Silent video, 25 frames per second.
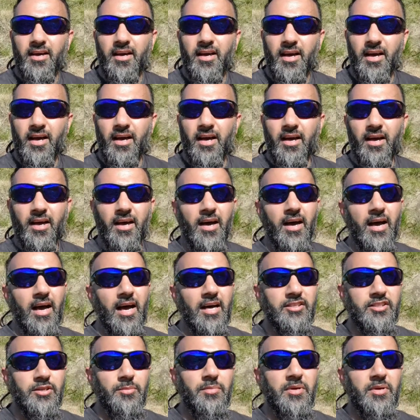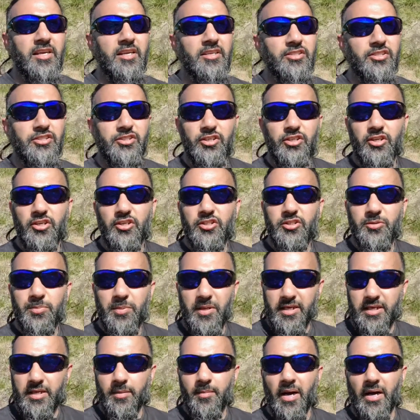as a means to
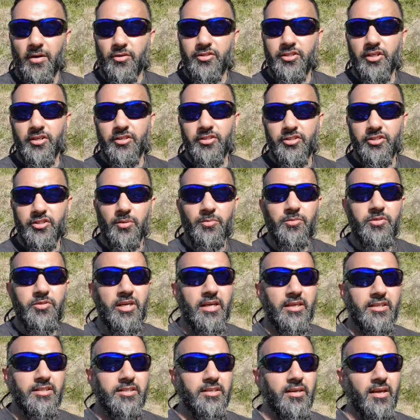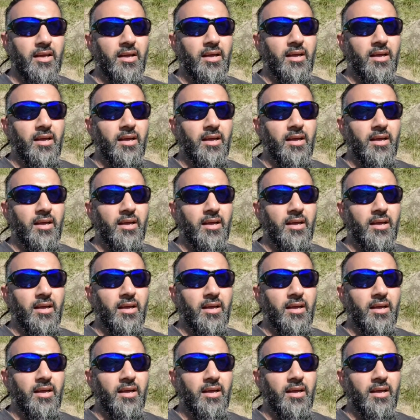speak about certain subjects.